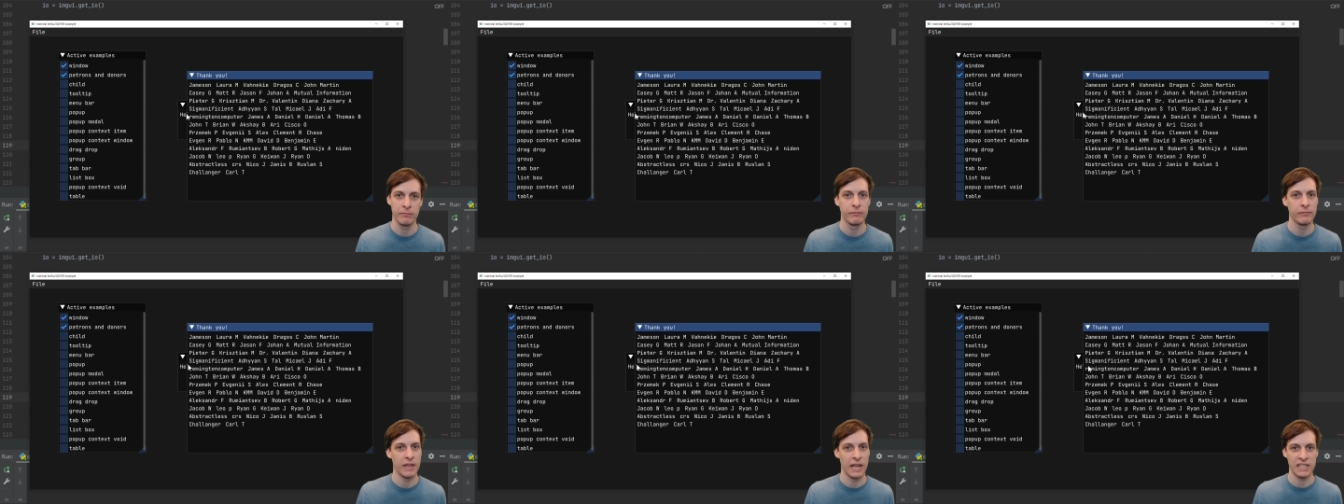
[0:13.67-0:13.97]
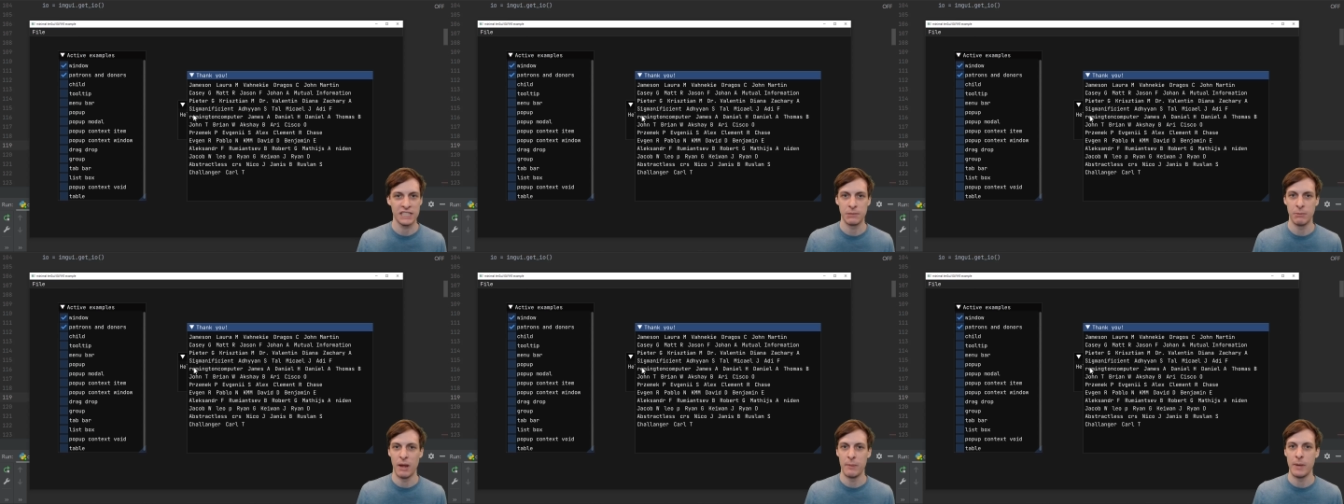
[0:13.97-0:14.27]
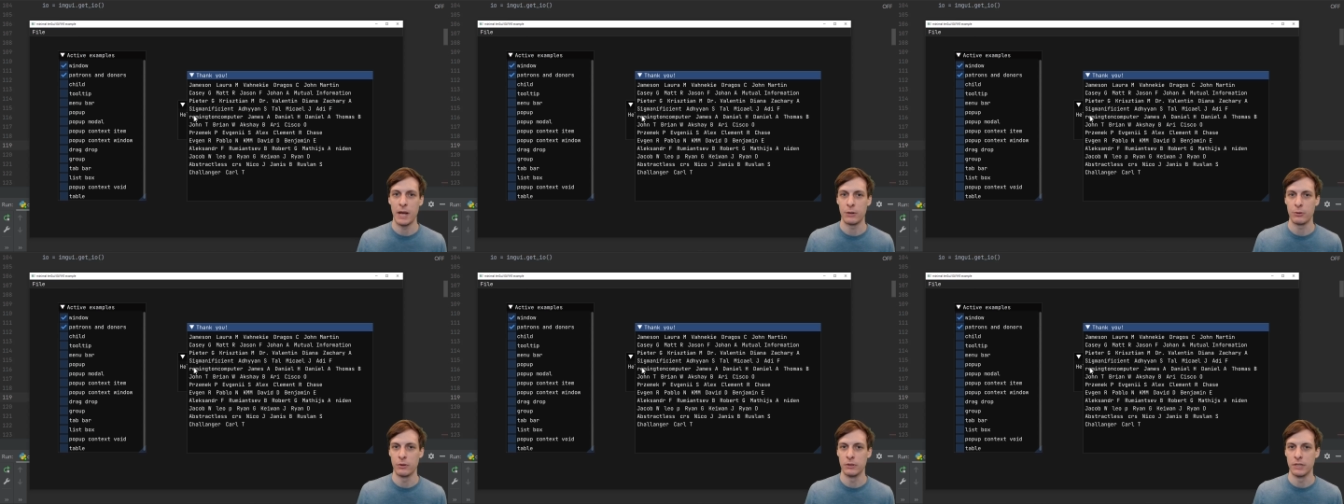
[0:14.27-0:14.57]
thanks to my
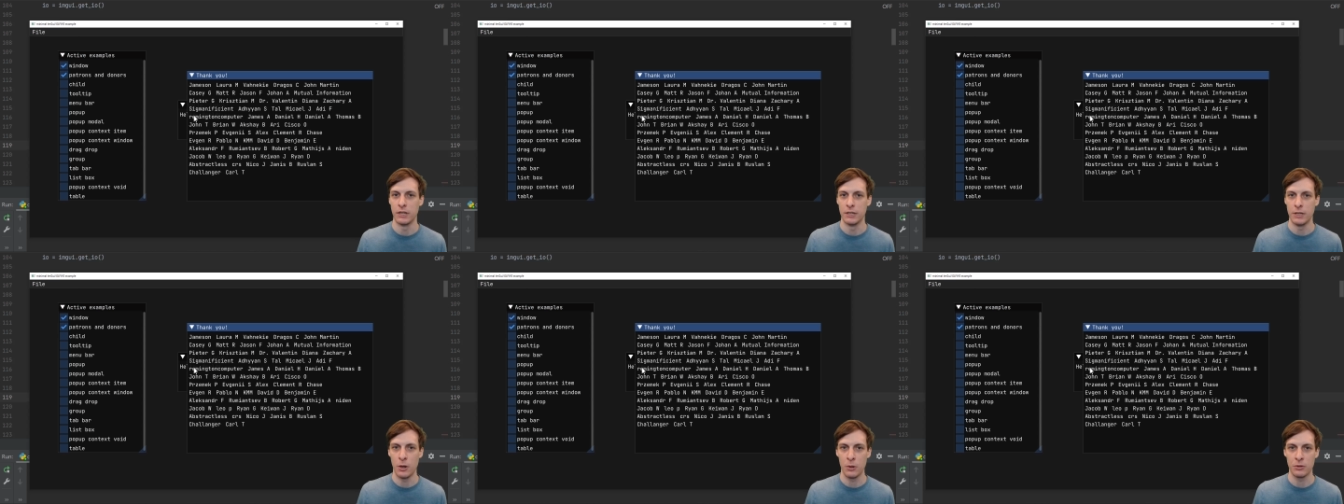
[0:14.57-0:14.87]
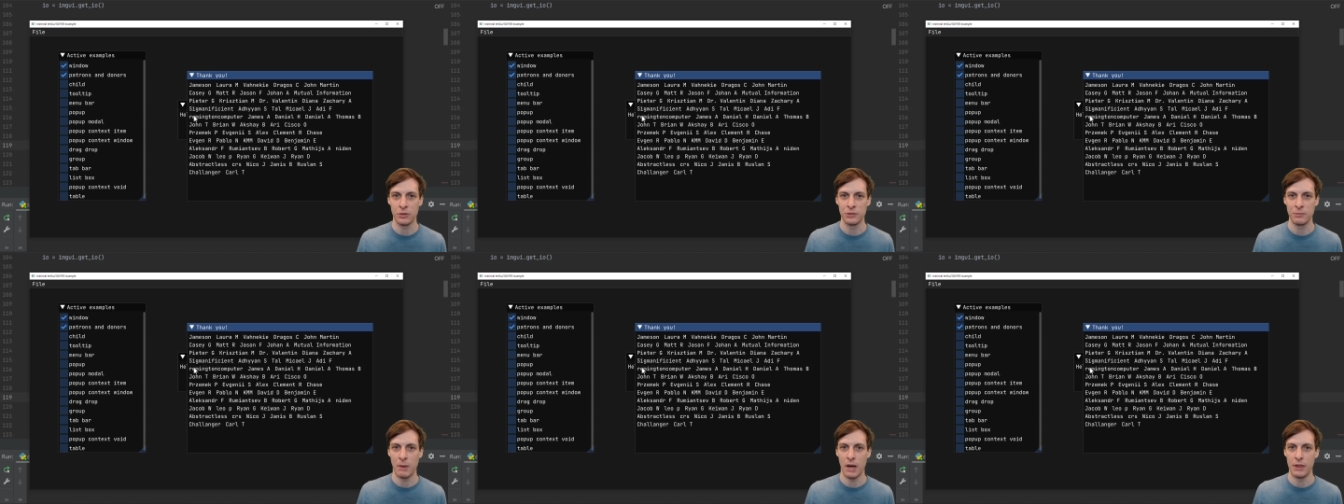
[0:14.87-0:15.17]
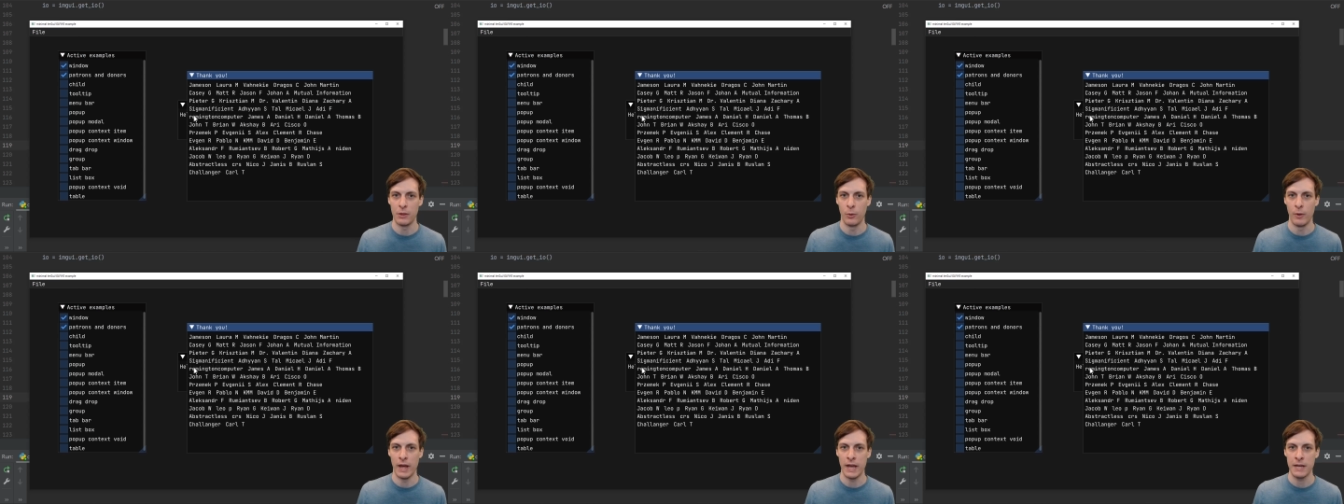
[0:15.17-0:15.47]
patrons and donors, by
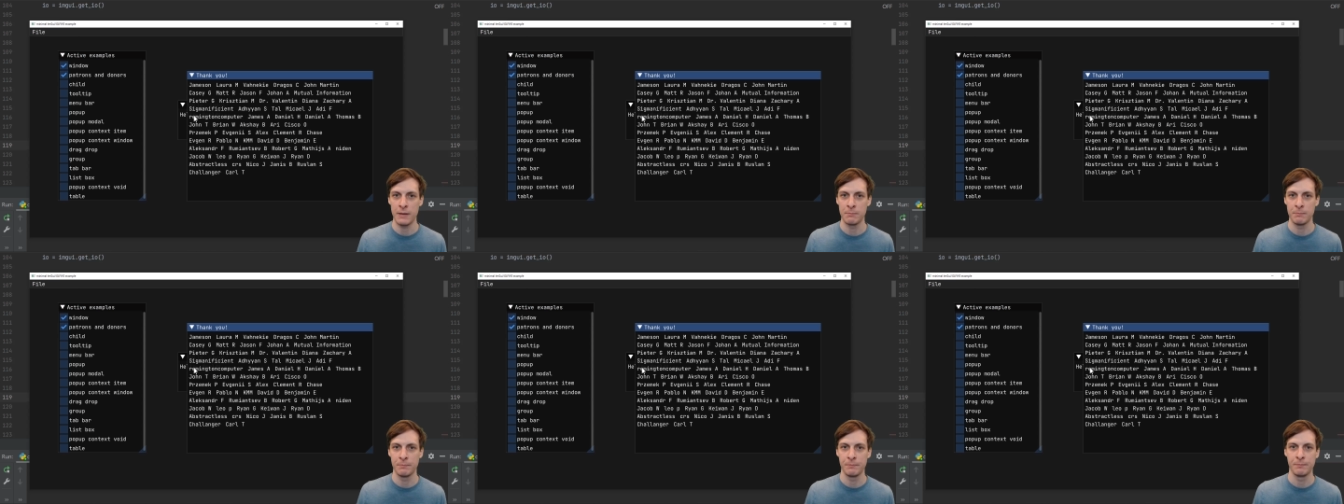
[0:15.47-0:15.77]
the way.